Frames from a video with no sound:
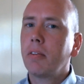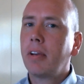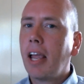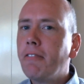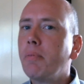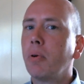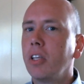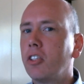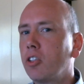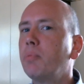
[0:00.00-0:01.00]
Right?
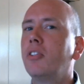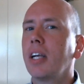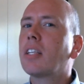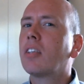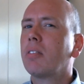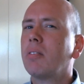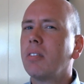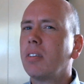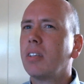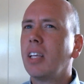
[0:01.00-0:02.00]
Everybody's subject
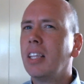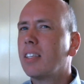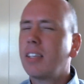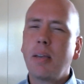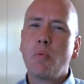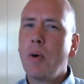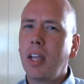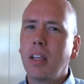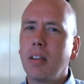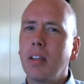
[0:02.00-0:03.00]
in the same
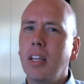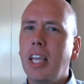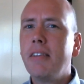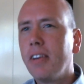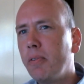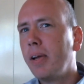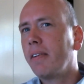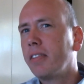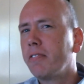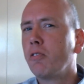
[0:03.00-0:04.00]
way, even if we
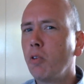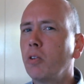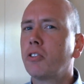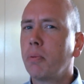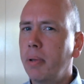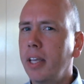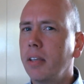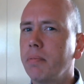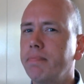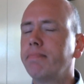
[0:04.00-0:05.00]
have different roles to play.
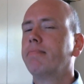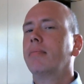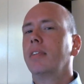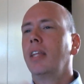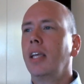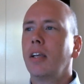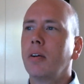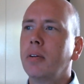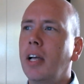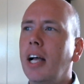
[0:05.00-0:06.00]
There you go.
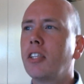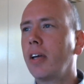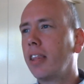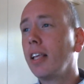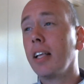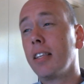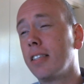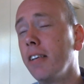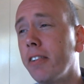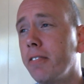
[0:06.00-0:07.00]
And so I think it's
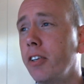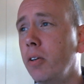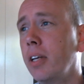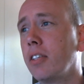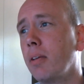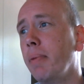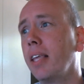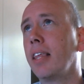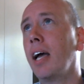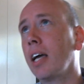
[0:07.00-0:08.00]
difficult for Nunes to make
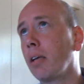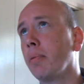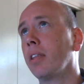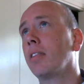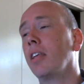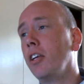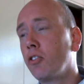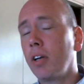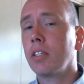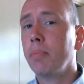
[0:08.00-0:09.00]
the argument that he's
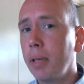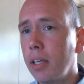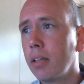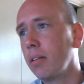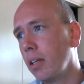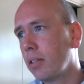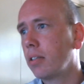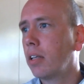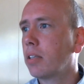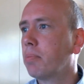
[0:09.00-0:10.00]
trying to make.
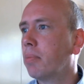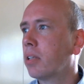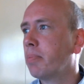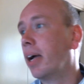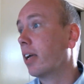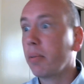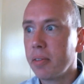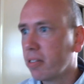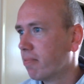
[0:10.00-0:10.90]
That's my argument.